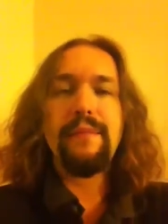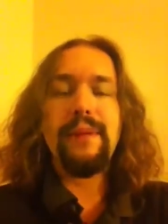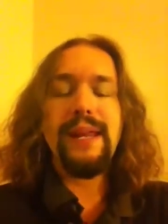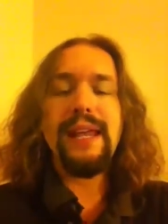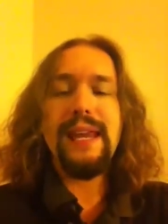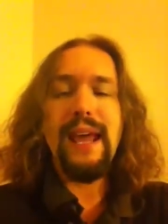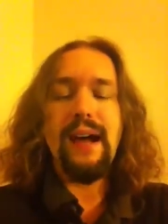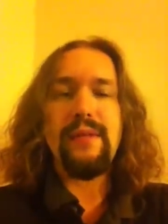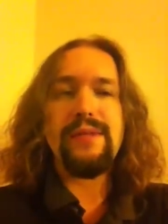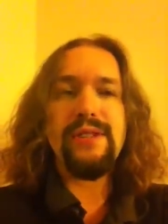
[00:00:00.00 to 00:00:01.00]
But
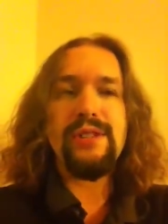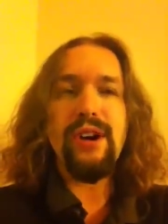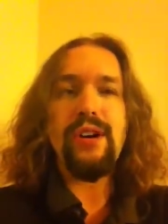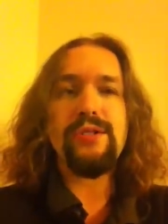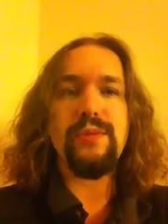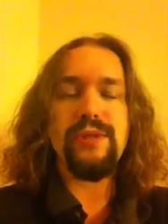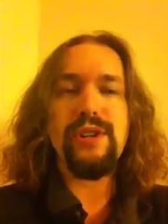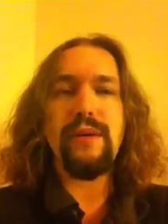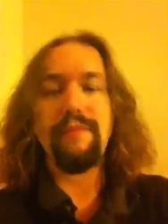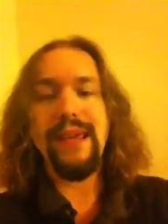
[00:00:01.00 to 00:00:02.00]
anyhow, so stars will
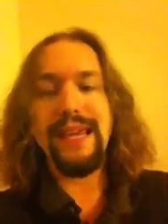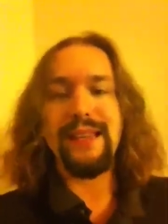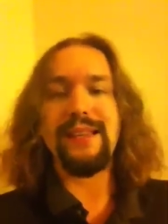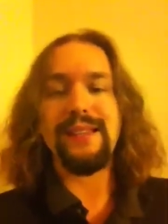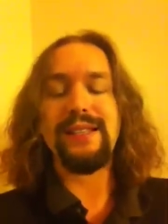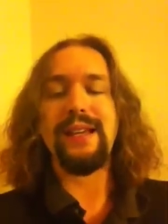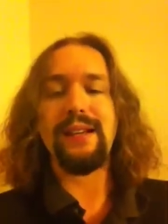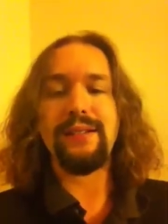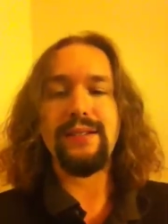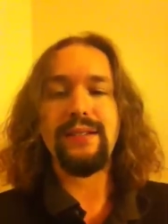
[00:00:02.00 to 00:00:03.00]
start making these
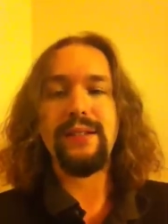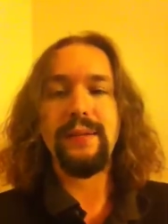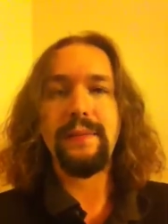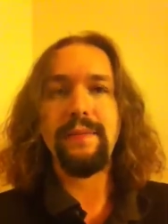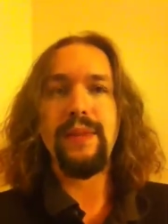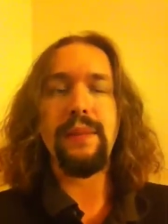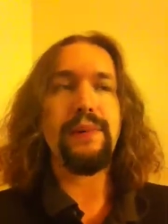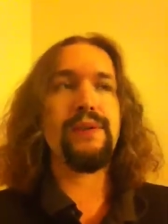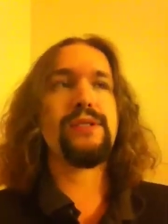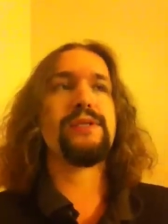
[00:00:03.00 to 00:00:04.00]
things. They
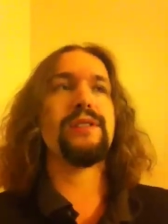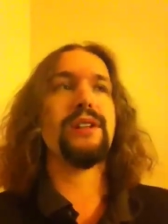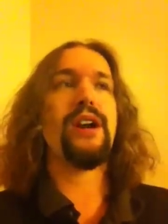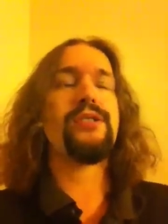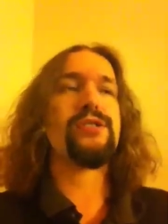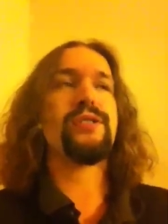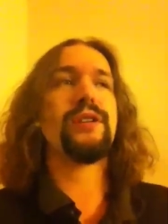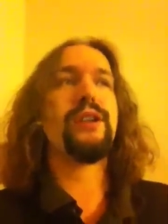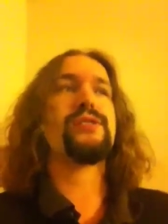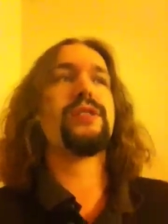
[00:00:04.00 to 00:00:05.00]
produce larger and
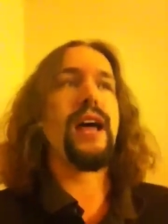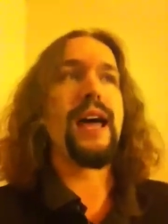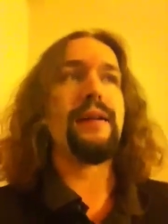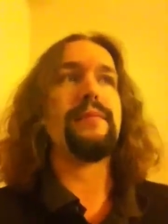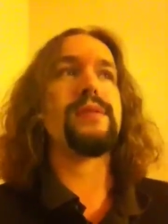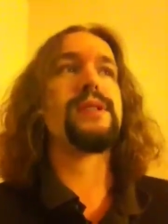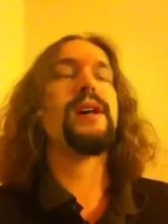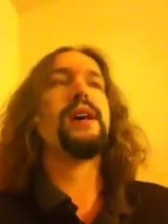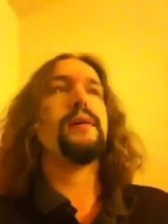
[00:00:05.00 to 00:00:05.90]
larger atoms,